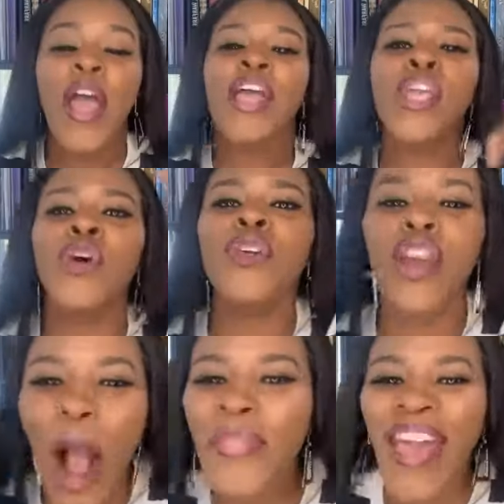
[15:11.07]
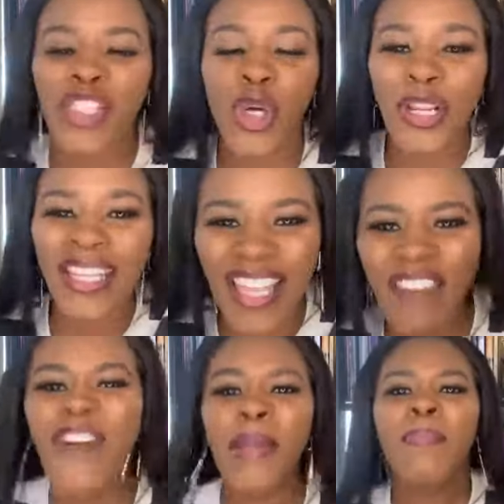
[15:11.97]
You know that you're
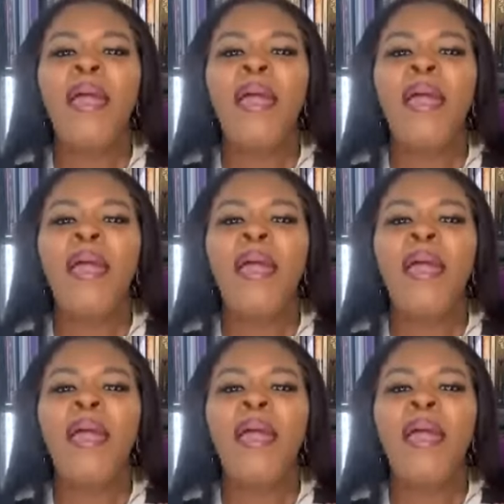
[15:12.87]
living